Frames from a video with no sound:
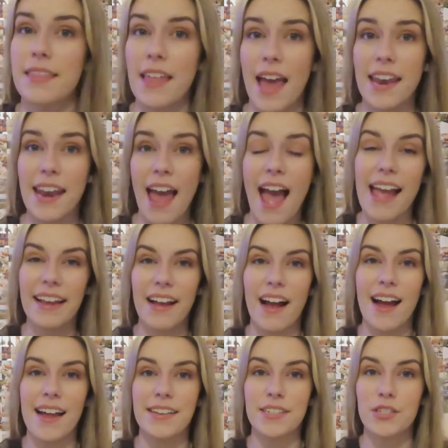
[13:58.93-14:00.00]
Then I
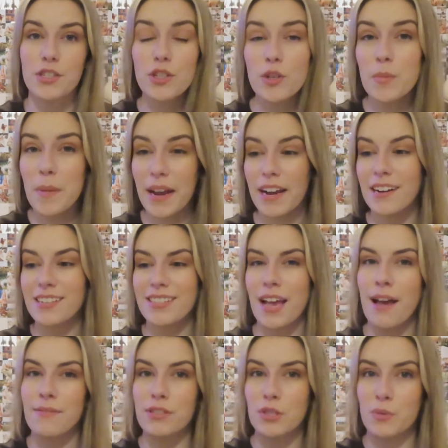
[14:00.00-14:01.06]
got 2 pairs
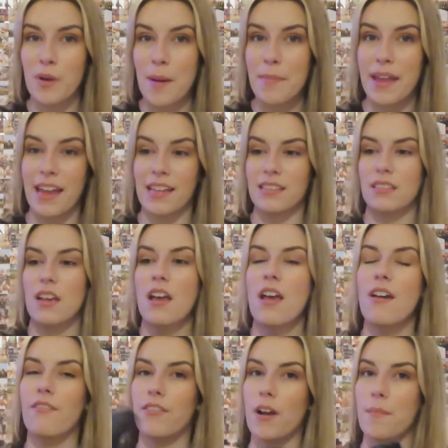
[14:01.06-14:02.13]
of sweatpants
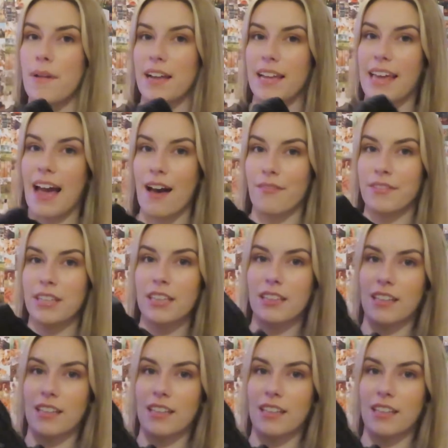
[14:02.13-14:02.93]
from Calvin